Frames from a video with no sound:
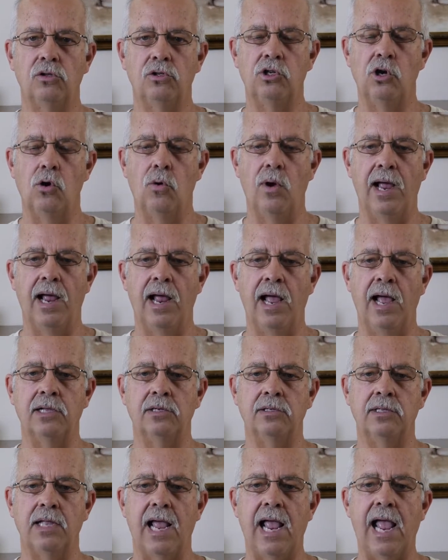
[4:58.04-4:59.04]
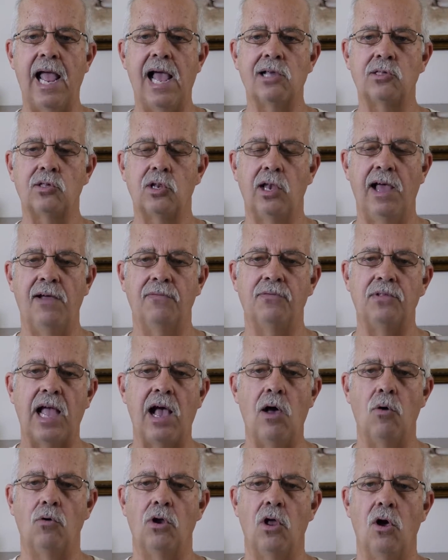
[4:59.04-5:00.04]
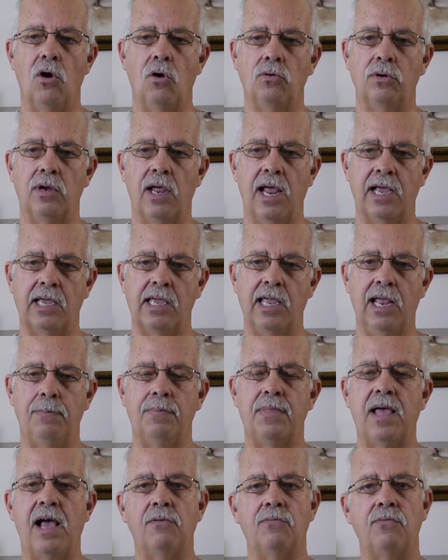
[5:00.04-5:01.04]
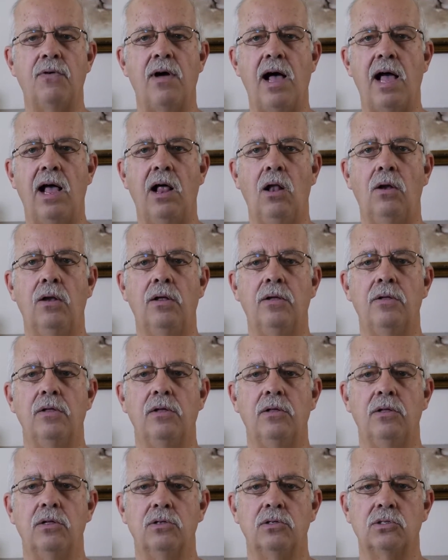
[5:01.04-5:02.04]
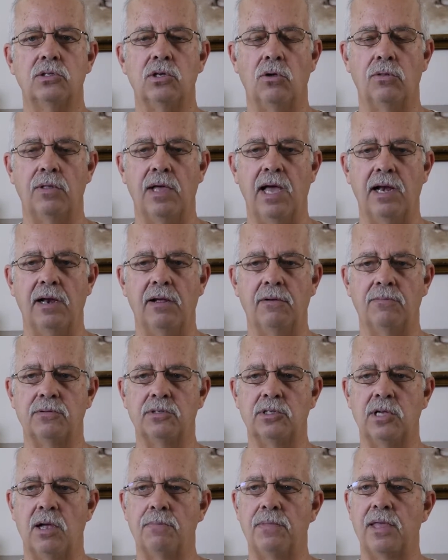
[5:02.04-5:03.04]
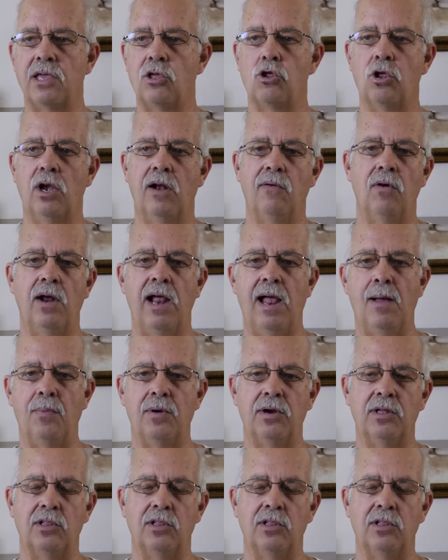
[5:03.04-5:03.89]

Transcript: do an as-left download and keep that file, so that if something should ever happen